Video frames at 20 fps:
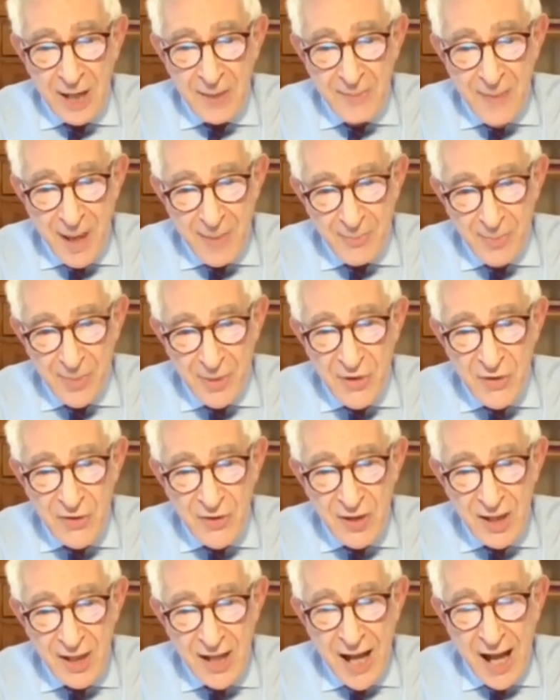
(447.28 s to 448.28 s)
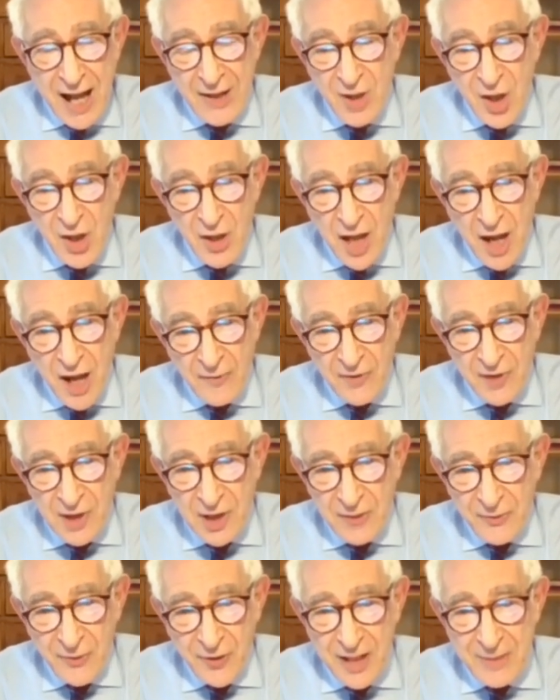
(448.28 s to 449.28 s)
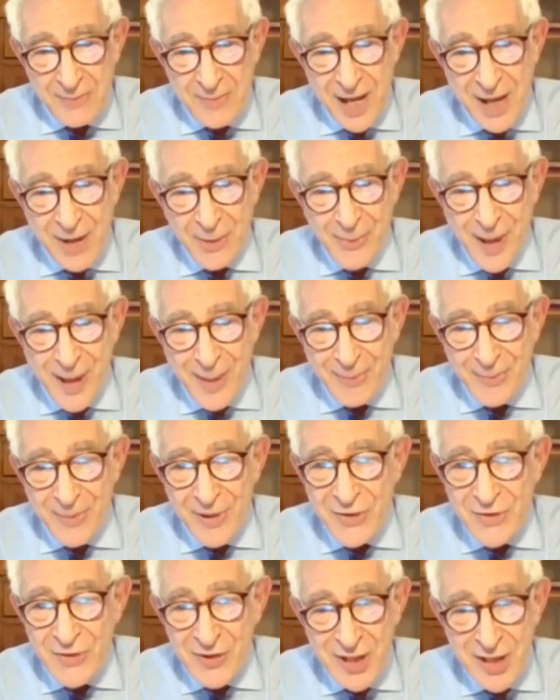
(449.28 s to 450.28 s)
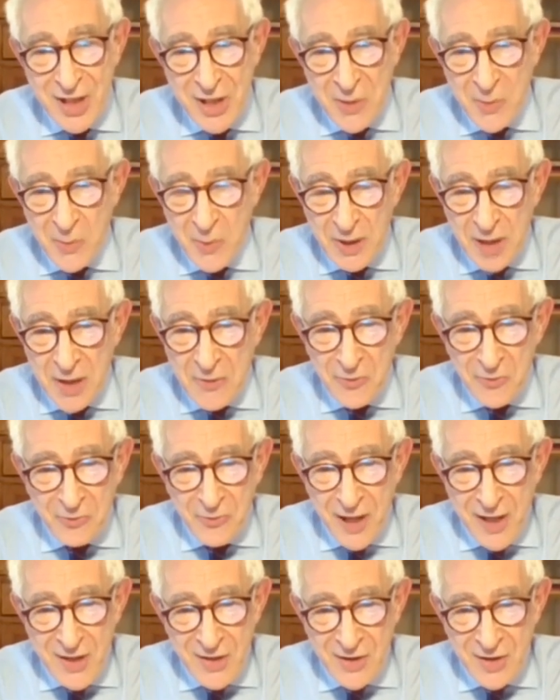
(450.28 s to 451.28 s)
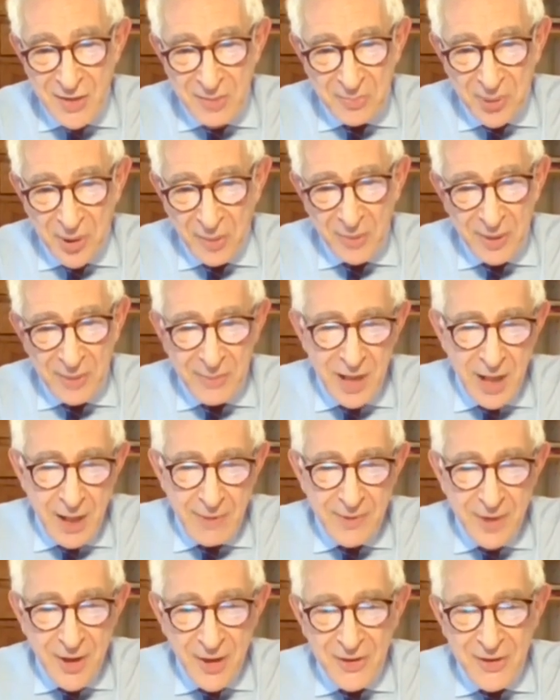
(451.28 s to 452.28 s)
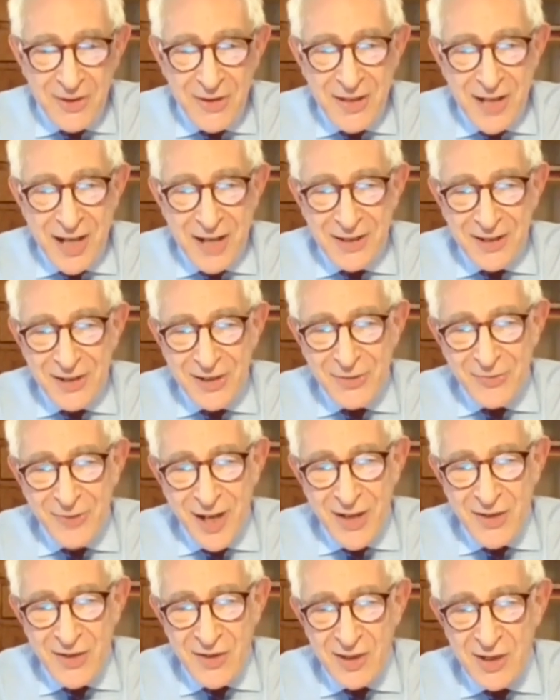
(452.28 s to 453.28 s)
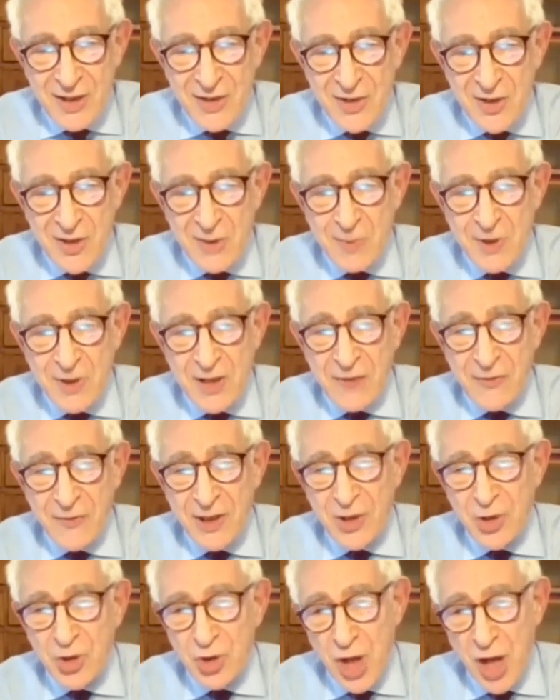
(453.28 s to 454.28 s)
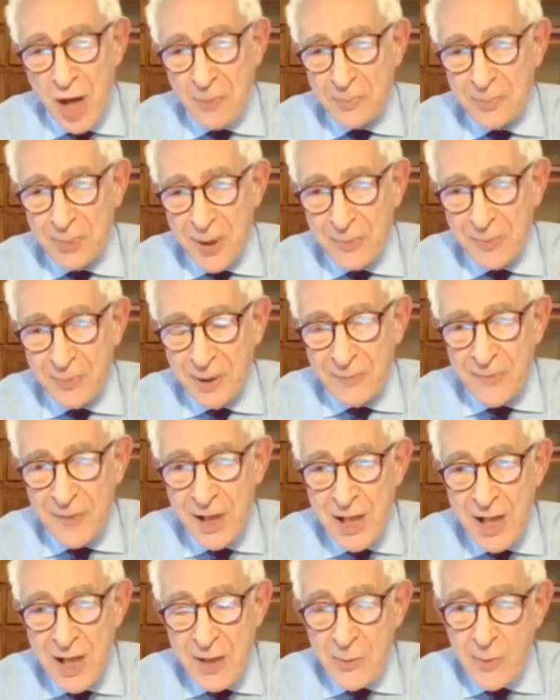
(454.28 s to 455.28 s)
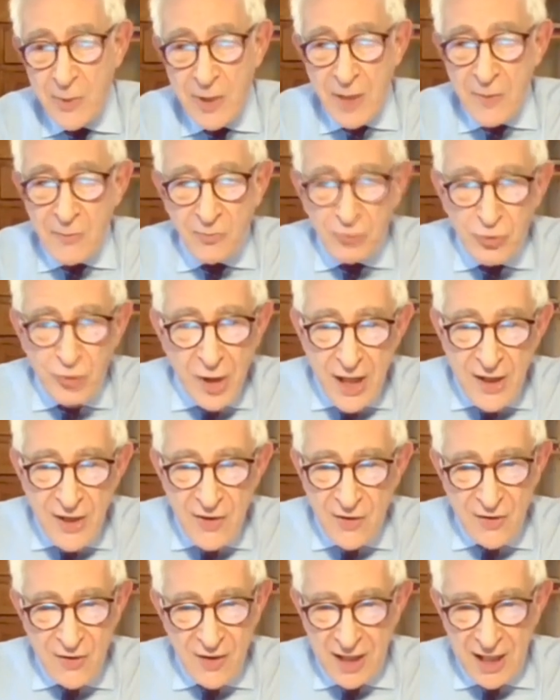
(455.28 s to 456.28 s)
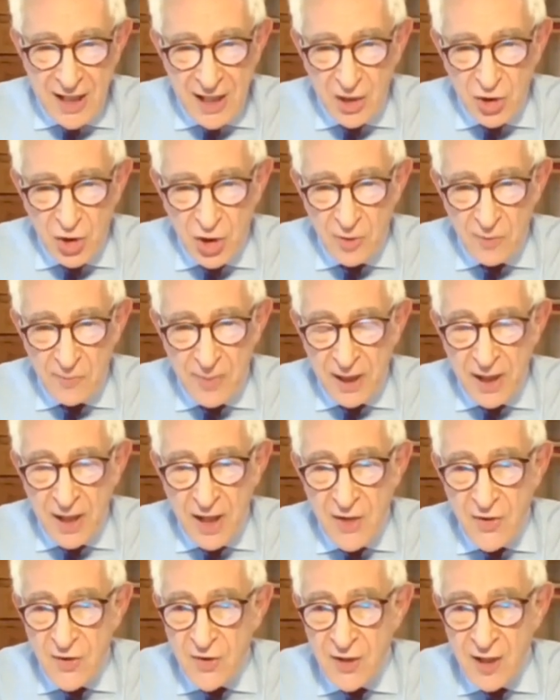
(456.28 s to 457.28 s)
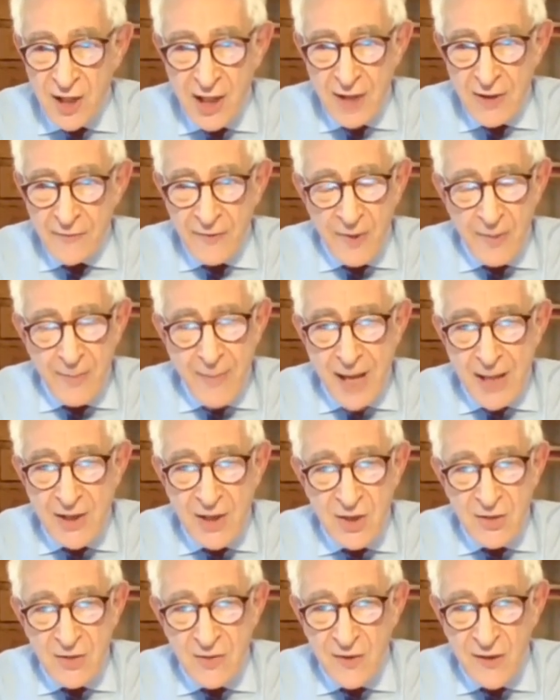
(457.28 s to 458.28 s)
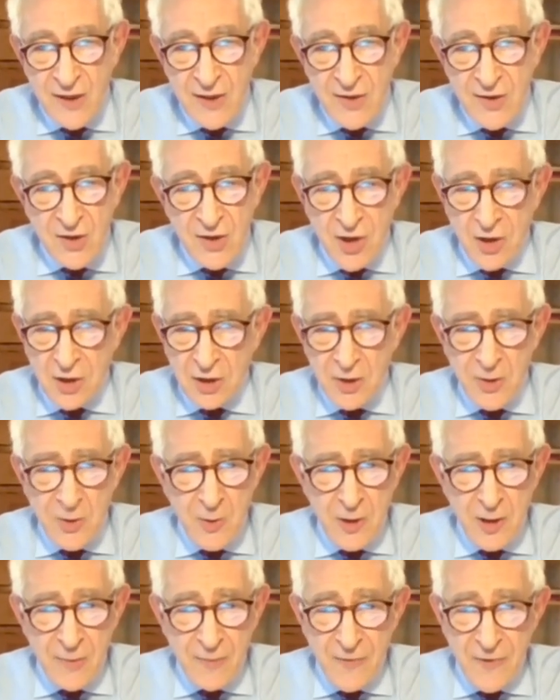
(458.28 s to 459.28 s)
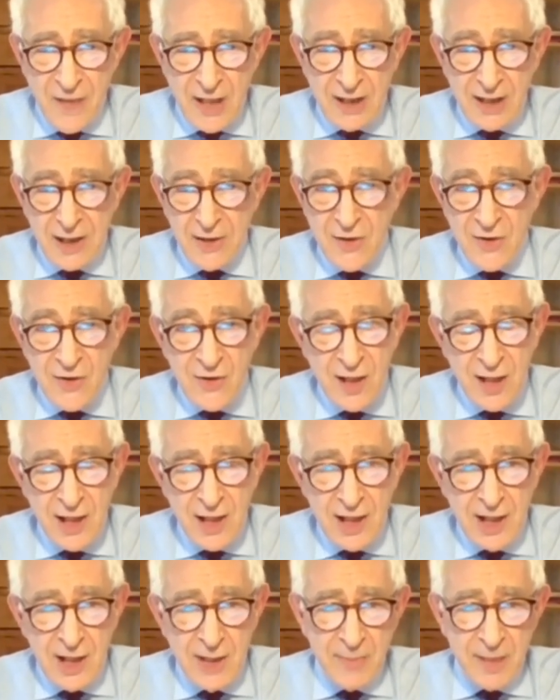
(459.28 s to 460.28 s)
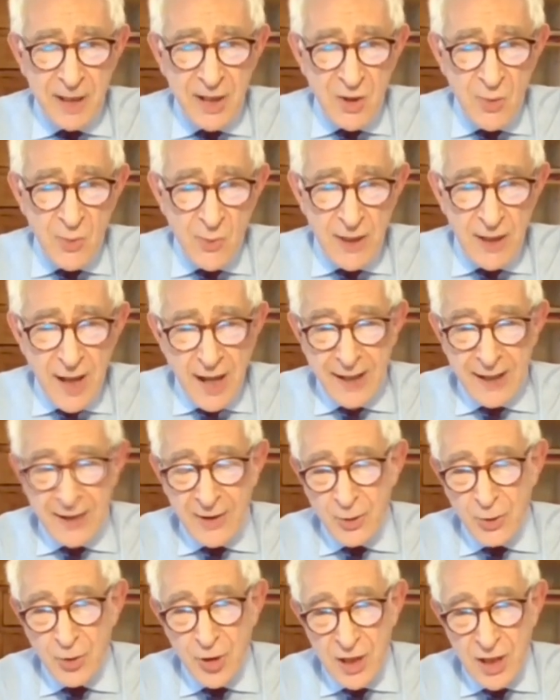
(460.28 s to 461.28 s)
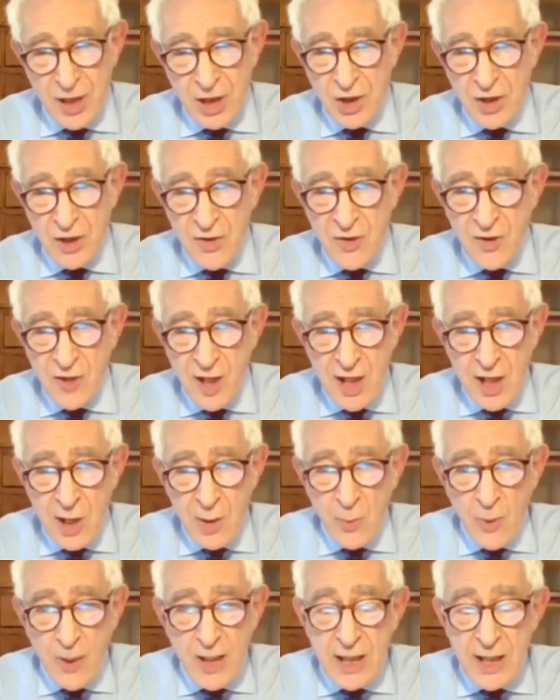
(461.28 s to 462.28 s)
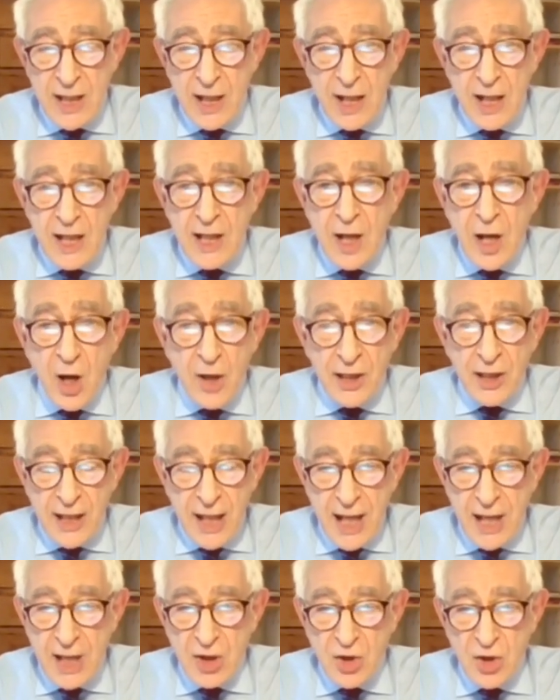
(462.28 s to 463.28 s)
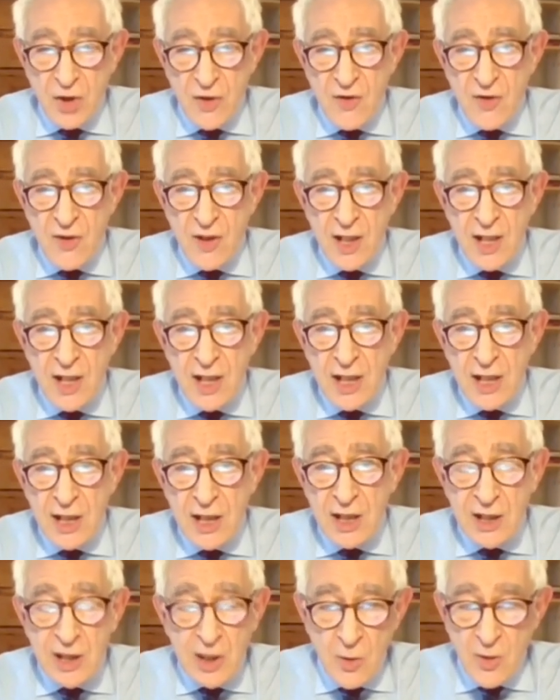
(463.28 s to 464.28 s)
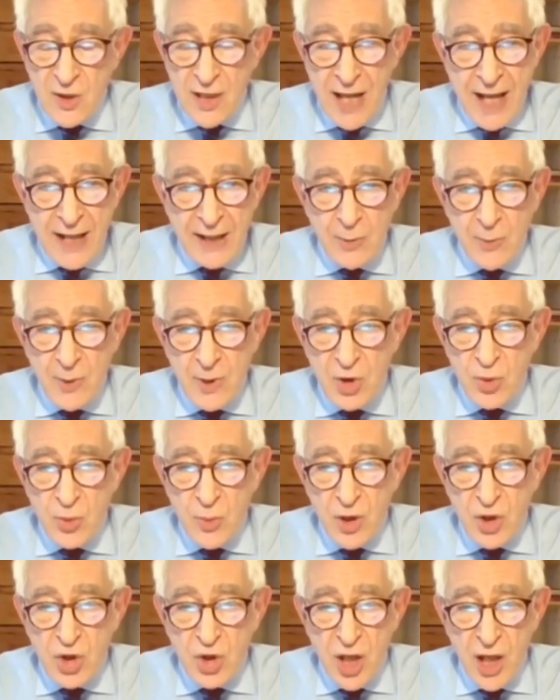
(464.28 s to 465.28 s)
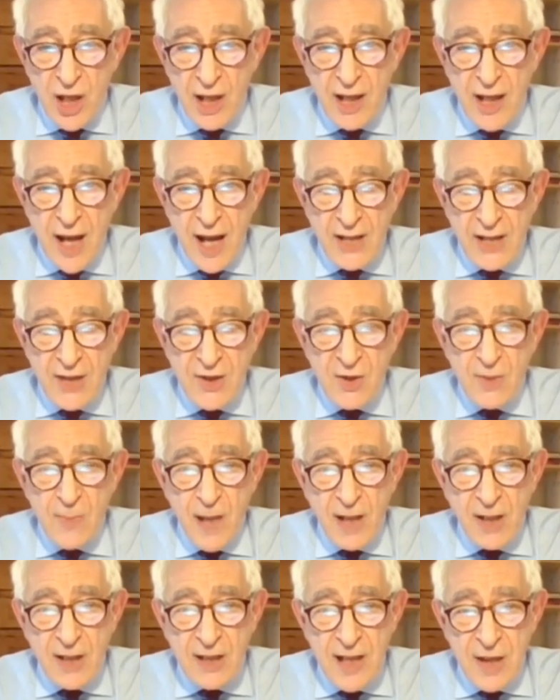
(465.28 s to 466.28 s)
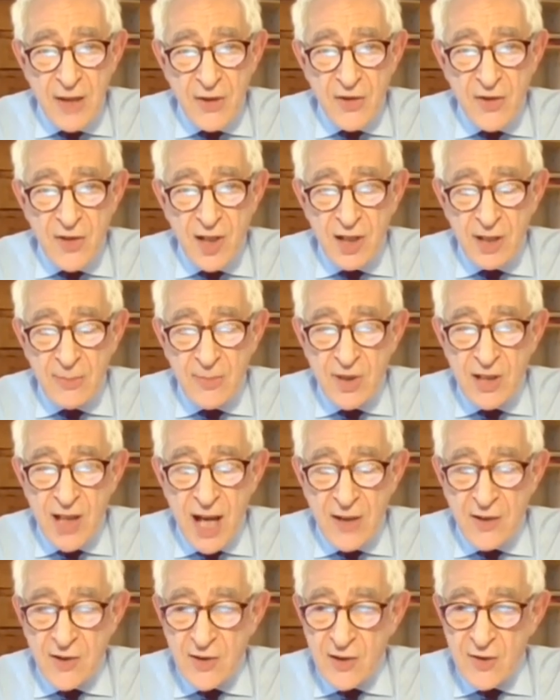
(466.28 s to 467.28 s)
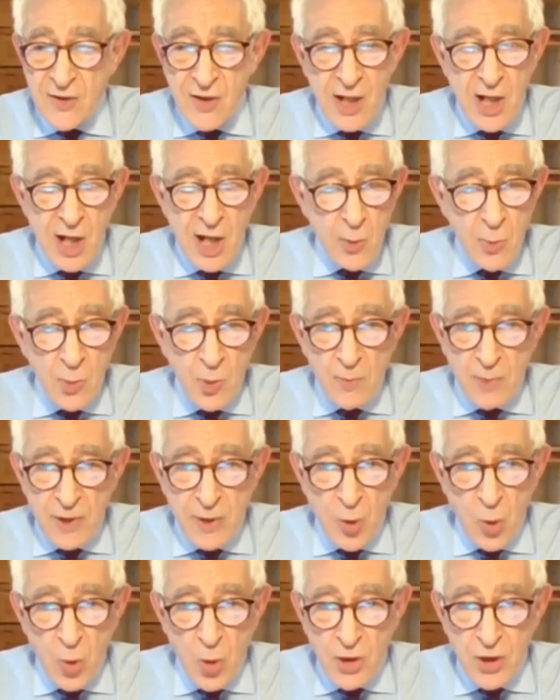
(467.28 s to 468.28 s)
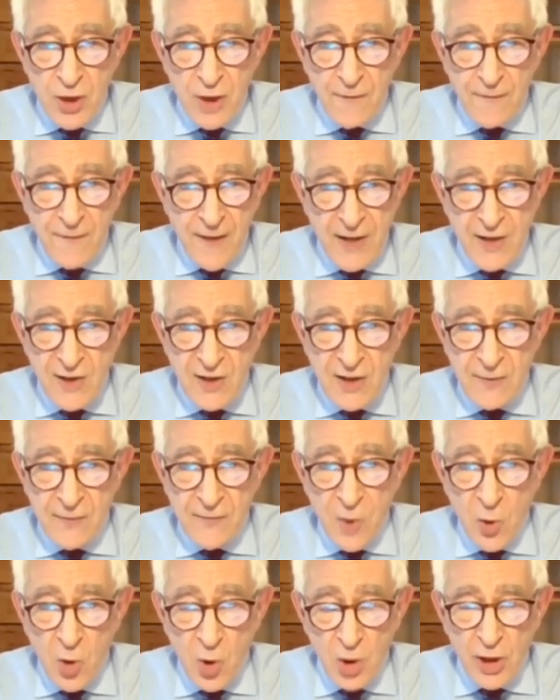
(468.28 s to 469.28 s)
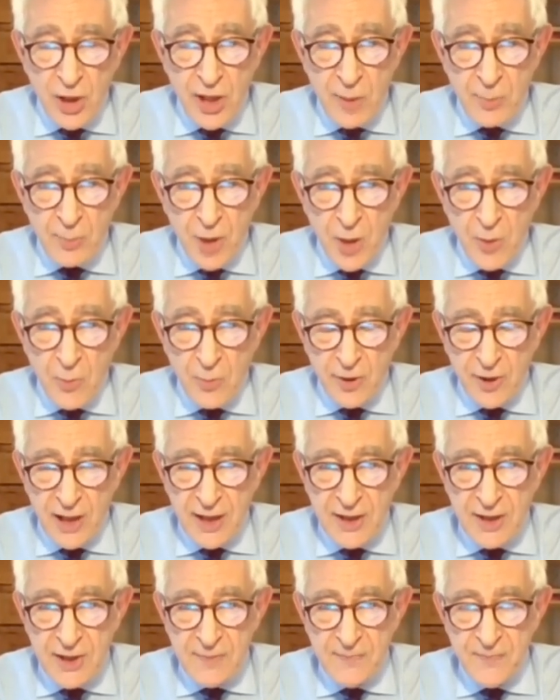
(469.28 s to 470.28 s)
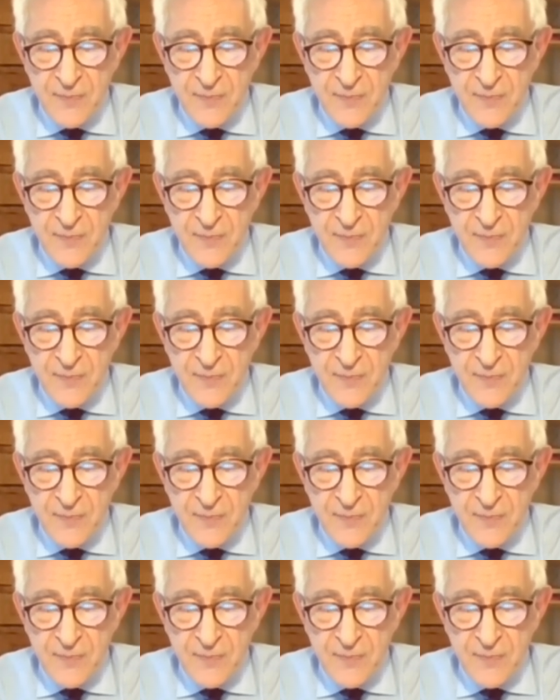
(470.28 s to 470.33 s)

members and not after the female members. We don't raise the problem, and I'm not intending to raise it as a specific sharp problem. We don't raise the issue because, for matters of historical convenience and because we like the traditions, we on occasions use language which I suspect in other circumstances would be thought offensive or inappropriate.